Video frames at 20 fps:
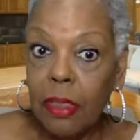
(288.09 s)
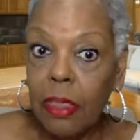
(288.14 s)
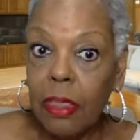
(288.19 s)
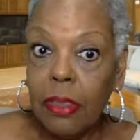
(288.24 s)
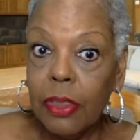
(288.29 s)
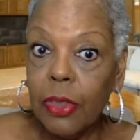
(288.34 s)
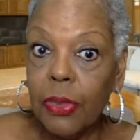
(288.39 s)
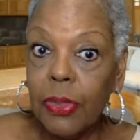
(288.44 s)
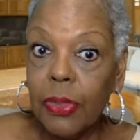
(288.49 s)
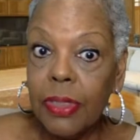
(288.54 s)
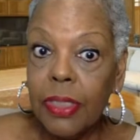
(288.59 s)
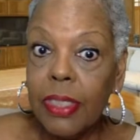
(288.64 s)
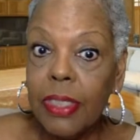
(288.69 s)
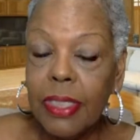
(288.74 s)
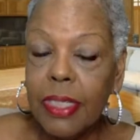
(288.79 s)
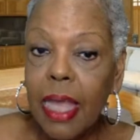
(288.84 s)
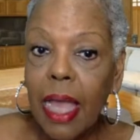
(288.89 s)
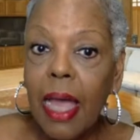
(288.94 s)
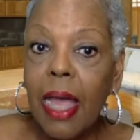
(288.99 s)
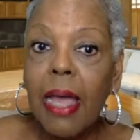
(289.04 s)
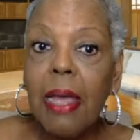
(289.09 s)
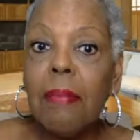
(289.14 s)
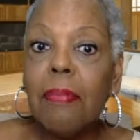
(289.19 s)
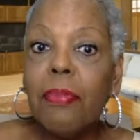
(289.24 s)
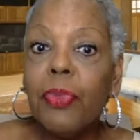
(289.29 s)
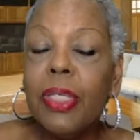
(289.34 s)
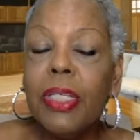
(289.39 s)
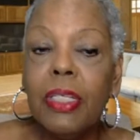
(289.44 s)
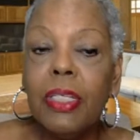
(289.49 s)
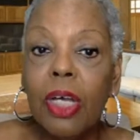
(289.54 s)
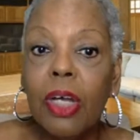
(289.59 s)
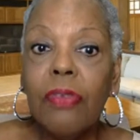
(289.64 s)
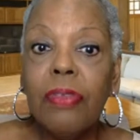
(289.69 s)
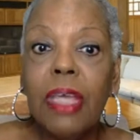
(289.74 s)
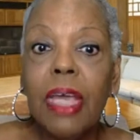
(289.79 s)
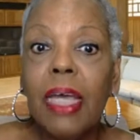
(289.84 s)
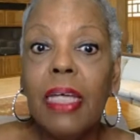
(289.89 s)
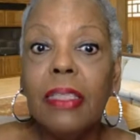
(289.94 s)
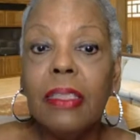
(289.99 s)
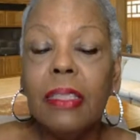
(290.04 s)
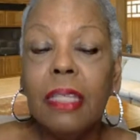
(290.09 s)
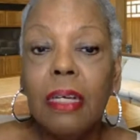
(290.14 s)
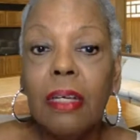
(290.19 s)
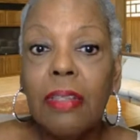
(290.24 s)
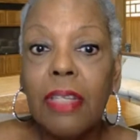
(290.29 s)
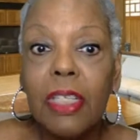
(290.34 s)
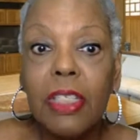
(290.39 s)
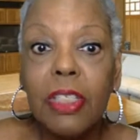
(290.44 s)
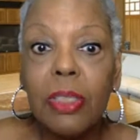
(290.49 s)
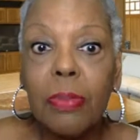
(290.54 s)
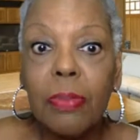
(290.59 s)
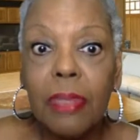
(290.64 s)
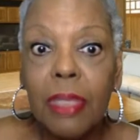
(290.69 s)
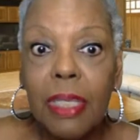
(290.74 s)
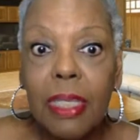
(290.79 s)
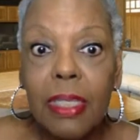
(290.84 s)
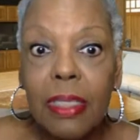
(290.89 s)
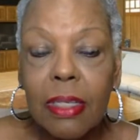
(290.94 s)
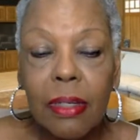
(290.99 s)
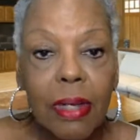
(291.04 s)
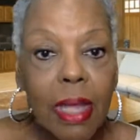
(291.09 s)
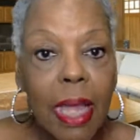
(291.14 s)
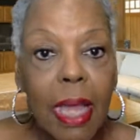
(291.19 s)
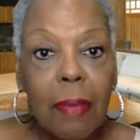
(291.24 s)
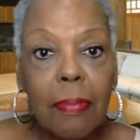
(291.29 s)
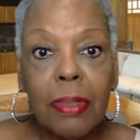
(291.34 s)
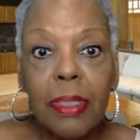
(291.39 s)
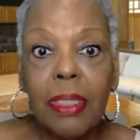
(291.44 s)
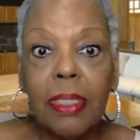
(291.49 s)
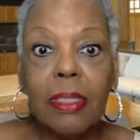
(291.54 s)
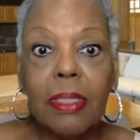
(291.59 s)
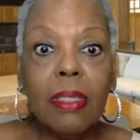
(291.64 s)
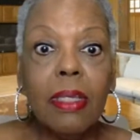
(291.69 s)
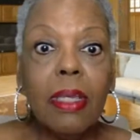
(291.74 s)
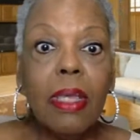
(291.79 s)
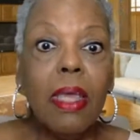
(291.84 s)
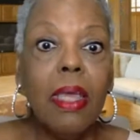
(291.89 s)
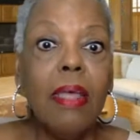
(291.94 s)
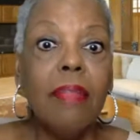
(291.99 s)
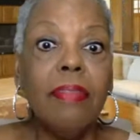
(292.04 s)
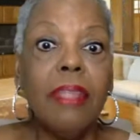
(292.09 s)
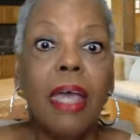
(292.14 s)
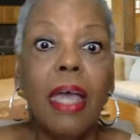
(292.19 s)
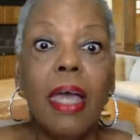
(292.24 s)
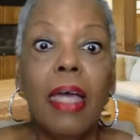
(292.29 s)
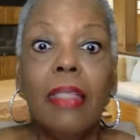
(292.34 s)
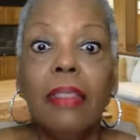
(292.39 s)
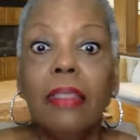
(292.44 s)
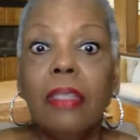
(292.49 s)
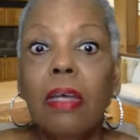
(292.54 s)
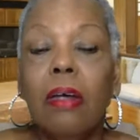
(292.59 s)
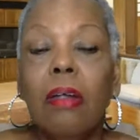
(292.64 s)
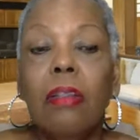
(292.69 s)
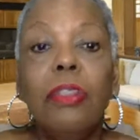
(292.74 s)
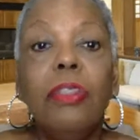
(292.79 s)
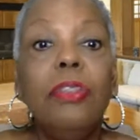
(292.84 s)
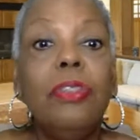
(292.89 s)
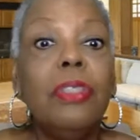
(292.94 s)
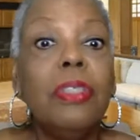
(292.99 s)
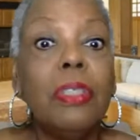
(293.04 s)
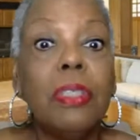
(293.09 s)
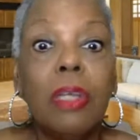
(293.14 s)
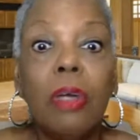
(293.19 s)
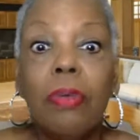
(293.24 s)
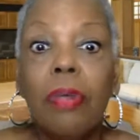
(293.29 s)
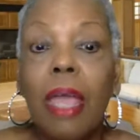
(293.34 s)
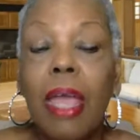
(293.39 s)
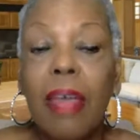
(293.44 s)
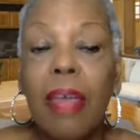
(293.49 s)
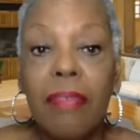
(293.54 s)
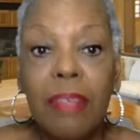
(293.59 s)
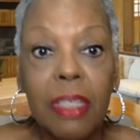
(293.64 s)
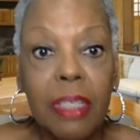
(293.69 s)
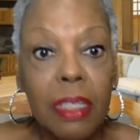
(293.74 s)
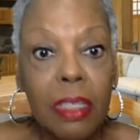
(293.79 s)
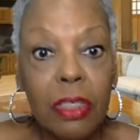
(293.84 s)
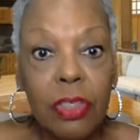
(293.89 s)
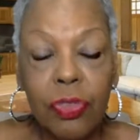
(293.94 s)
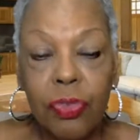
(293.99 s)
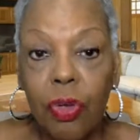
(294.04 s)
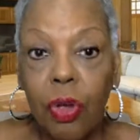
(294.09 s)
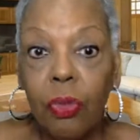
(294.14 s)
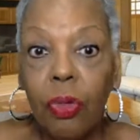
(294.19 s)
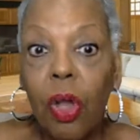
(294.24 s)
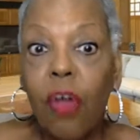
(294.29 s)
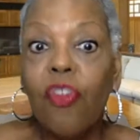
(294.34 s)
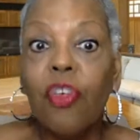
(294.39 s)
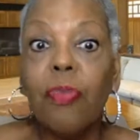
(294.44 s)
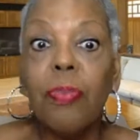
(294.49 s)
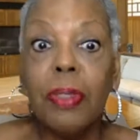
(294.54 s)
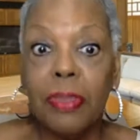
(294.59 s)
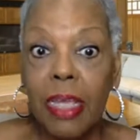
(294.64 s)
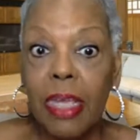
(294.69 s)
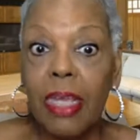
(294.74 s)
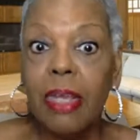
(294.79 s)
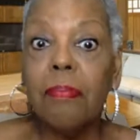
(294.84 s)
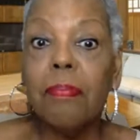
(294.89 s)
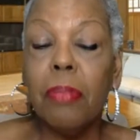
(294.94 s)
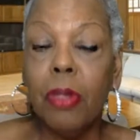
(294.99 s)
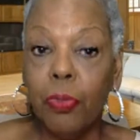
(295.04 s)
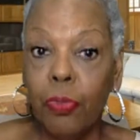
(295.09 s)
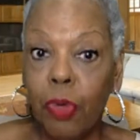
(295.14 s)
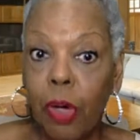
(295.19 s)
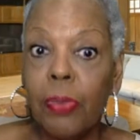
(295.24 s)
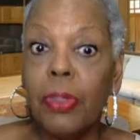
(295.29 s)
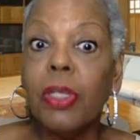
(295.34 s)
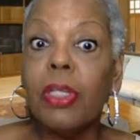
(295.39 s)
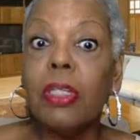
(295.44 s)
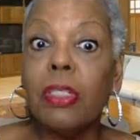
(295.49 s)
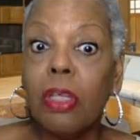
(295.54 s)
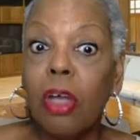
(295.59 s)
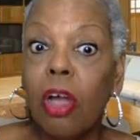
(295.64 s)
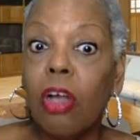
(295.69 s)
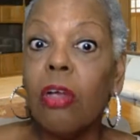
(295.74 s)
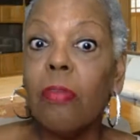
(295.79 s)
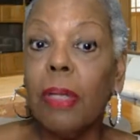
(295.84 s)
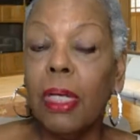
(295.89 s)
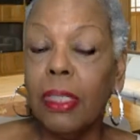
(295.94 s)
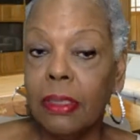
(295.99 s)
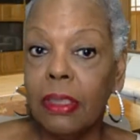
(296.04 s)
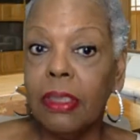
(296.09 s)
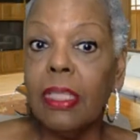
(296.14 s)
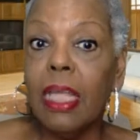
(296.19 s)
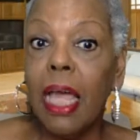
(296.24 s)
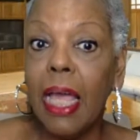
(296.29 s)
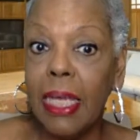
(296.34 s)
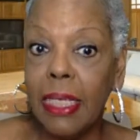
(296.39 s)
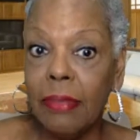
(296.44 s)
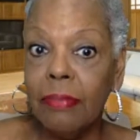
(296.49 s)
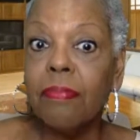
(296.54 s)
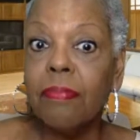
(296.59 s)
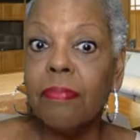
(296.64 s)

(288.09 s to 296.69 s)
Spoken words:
during this time, we know that there's some things that are happening that you just don't have any control over. But what we're going to talk about tonight